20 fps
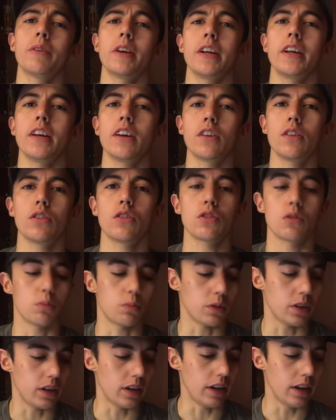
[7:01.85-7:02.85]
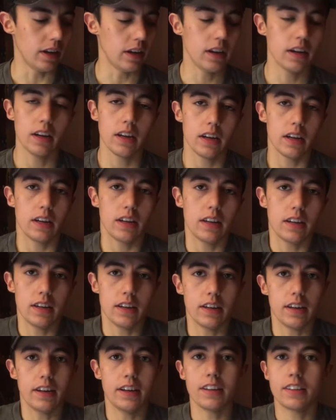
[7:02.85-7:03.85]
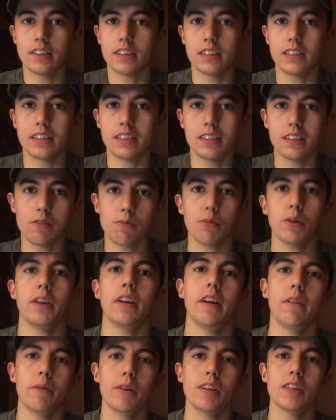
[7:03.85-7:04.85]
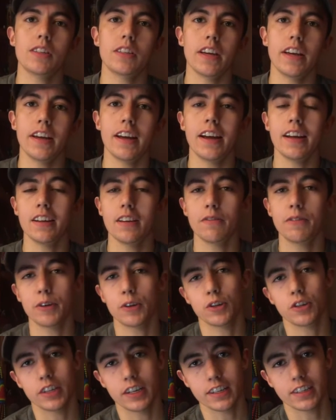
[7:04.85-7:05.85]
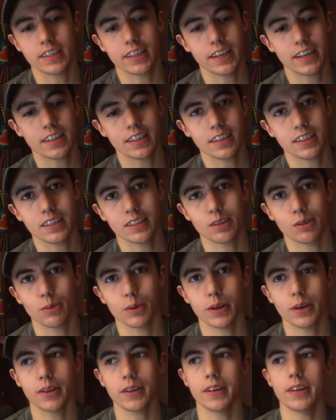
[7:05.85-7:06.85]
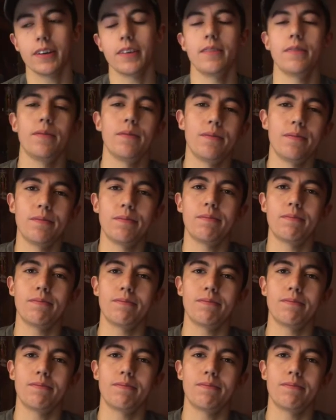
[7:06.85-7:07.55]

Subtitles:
videos, but it's different every state, and if your state's like this, well then,